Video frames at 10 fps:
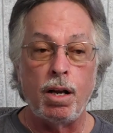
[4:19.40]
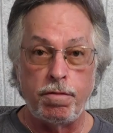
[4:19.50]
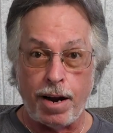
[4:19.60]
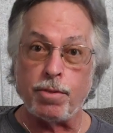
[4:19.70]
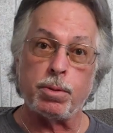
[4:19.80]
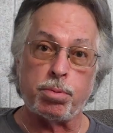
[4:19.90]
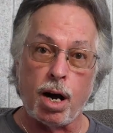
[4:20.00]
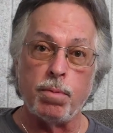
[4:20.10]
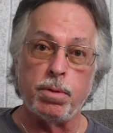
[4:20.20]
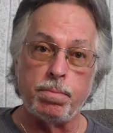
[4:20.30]
found the
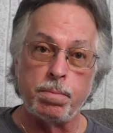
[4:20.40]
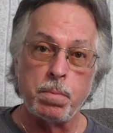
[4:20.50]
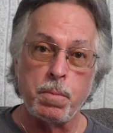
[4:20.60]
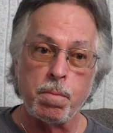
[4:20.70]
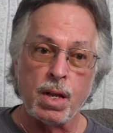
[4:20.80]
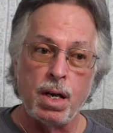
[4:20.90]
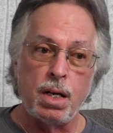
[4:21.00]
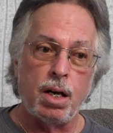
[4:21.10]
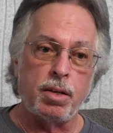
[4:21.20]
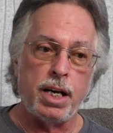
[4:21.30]
problem.
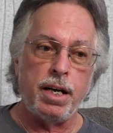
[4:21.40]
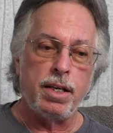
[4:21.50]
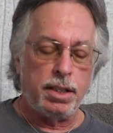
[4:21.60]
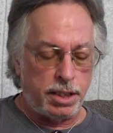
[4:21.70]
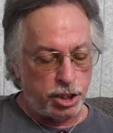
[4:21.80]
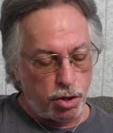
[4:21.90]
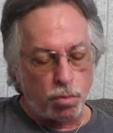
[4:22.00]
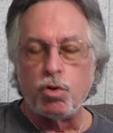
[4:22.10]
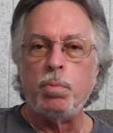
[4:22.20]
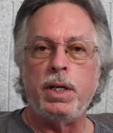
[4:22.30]
Okay, there's no
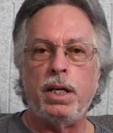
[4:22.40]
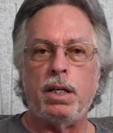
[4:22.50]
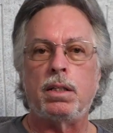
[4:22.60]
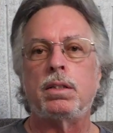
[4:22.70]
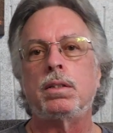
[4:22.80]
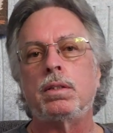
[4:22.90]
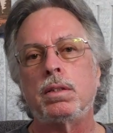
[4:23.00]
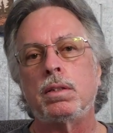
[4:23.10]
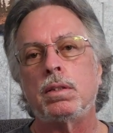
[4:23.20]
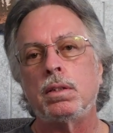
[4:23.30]
room in here.
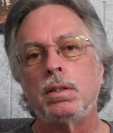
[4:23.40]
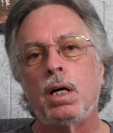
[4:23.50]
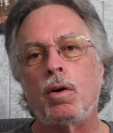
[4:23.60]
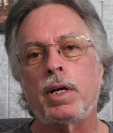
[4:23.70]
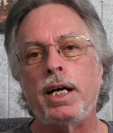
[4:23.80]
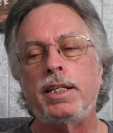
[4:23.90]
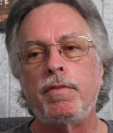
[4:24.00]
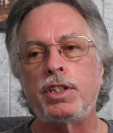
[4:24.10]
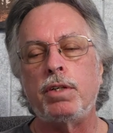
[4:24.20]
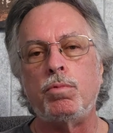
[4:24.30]
Okay, there
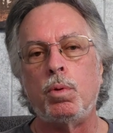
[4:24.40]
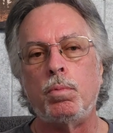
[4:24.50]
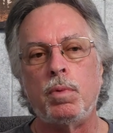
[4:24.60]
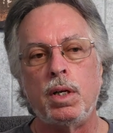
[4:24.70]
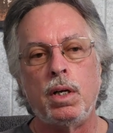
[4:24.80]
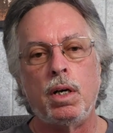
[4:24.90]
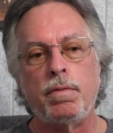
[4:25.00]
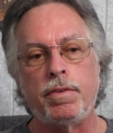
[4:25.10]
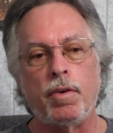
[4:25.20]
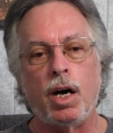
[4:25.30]
isn't room
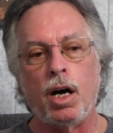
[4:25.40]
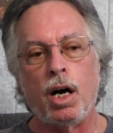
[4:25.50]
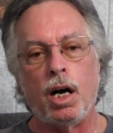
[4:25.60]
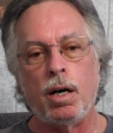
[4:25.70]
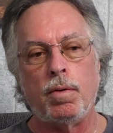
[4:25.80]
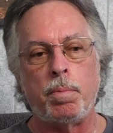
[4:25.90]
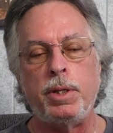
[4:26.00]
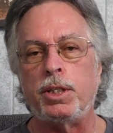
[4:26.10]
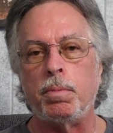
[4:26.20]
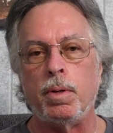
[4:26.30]
for a
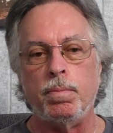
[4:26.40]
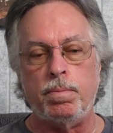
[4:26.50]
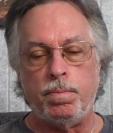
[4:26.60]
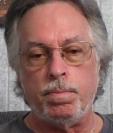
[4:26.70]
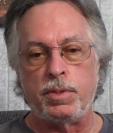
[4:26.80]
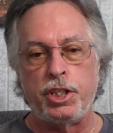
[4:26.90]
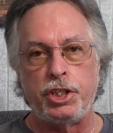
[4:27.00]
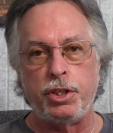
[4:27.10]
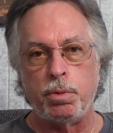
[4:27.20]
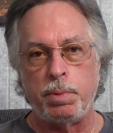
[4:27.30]
piece of
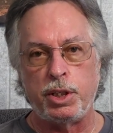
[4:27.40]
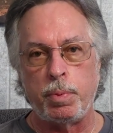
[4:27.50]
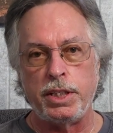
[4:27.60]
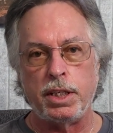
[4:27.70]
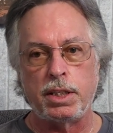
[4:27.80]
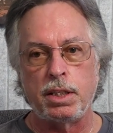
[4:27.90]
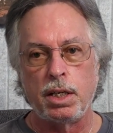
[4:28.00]
tissue between the